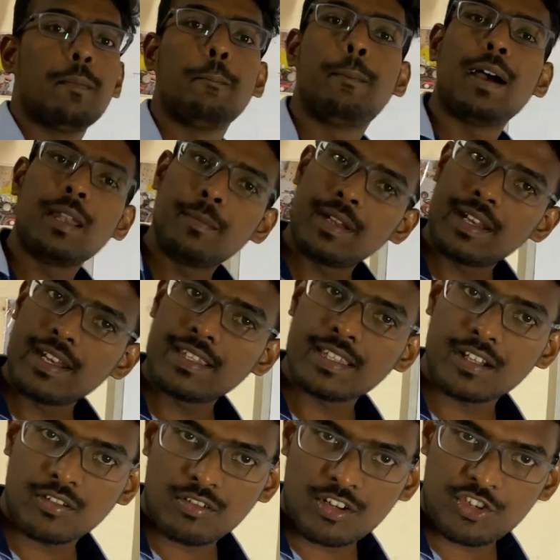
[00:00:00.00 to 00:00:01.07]
pulmonary
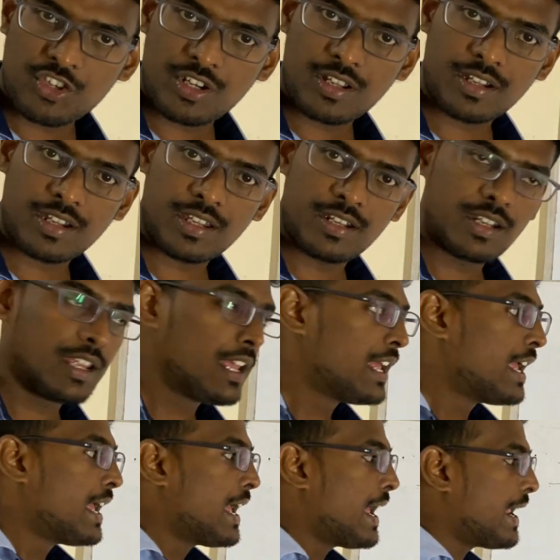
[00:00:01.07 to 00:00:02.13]
circulation again.
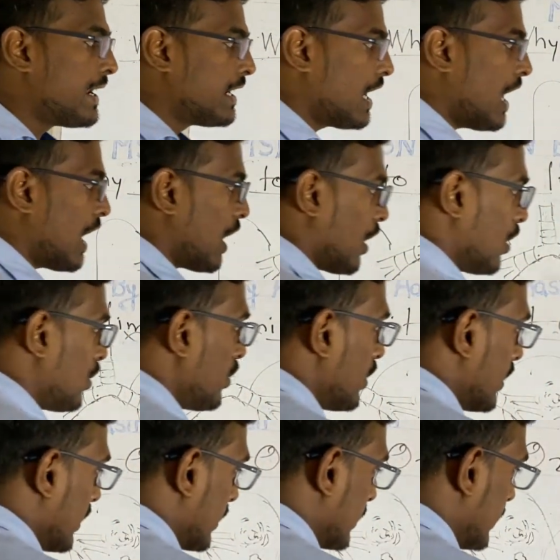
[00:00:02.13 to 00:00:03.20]
And now
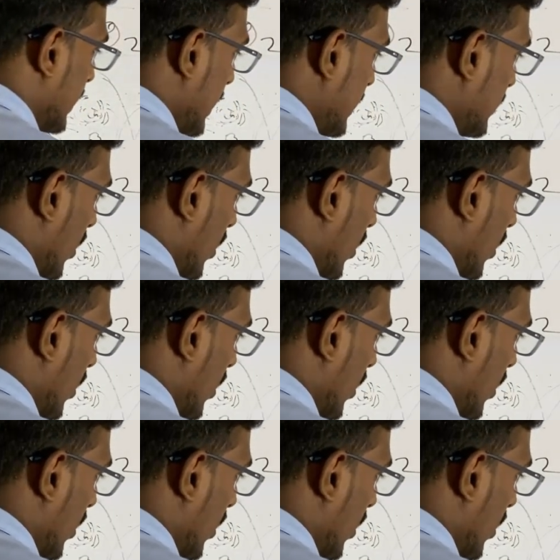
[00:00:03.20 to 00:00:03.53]
this